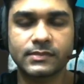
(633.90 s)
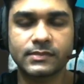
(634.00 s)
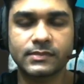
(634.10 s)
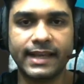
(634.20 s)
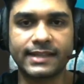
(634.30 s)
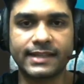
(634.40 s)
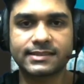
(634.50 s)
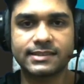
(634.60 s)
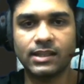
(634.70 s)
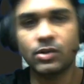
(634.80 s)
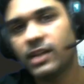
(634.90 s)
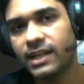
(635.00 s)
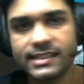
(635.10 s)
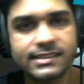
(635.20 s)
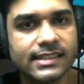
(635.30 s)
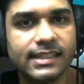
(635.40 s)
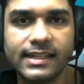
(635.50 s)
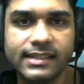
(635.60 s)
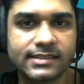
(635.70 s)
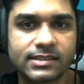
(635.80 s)
X. Okay, let's say
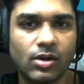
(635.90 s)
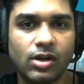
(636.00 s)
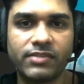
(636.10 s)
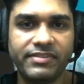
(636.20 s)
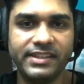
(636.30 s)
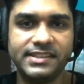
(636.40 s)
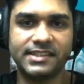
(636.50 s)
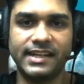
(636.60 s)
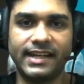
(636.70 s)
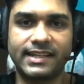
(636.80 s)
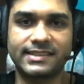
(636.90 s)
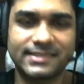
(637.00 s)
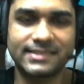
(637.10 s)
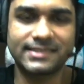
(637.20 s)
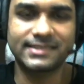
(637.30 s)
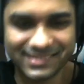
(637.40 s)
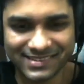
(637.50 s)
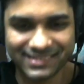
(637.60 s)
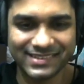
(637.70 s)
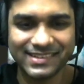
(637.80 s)
it's called feature X.
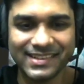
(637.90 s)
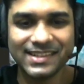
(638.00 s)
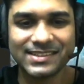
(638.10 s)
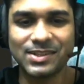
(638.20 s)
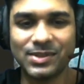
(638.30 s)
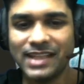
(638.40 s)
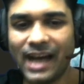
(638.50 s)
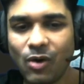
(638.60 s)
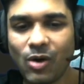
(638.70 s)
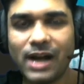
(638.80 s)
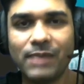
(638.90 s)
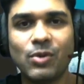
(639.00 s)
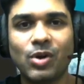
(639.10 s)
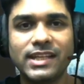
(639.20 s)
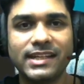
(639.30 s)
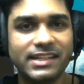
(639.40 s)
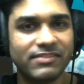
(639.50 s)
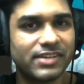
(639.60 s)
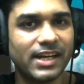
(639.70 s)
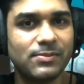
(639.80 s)
So now I'm on a
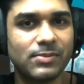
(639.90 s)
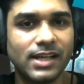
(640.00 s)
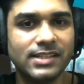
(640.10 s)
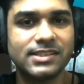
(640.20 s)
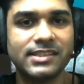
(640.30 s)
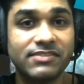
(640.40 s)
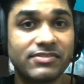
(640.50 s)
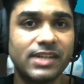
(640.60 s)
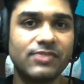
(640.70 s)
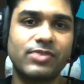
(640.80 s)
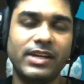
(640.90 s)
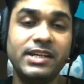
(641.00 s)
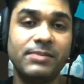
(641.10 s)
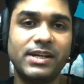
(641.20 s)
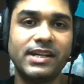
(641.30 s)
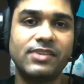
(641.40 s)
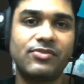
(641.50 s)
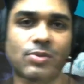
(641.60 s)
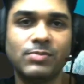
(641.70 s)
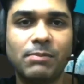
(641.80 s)
different branch, different, independent
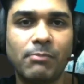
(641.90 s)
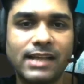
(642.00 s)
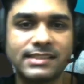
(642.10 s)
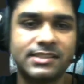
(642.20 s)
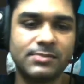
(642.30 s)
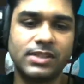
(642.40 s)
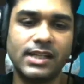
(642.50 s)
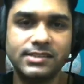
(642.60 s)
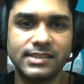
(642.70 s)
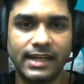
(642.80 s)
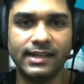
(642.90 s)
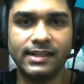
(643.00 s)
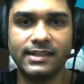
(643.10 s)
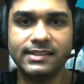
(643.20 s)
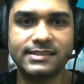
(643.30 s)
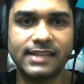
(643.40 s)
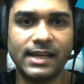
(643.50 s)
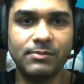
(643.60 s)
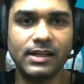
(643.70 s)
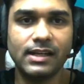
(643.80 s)
from the master branch, and this
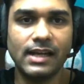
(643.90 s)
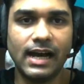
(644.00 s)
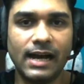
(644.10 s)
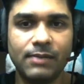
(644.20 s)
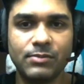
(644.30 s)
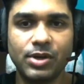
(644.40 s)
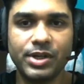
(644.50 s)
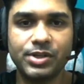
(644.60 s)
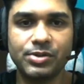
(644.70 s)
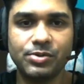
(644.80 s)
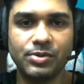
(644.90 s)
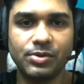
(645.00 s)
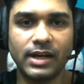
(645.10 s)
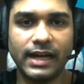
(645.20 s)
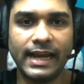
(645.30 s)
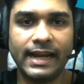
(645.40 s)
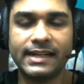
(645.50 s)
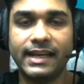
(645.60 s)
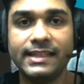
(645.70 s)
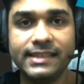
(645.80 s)
time I'm going to
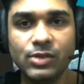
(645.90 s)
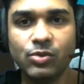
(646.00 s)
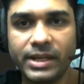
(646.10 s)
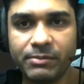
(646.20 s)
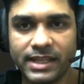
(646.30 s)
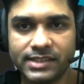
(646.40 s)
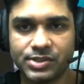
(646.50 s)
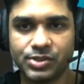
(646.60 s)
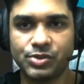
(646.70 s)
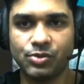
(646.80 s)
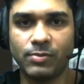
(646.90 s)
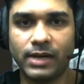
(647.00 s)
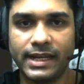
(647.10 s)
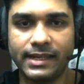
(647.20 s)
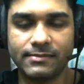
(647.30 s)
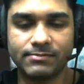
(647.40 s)
add a new image to my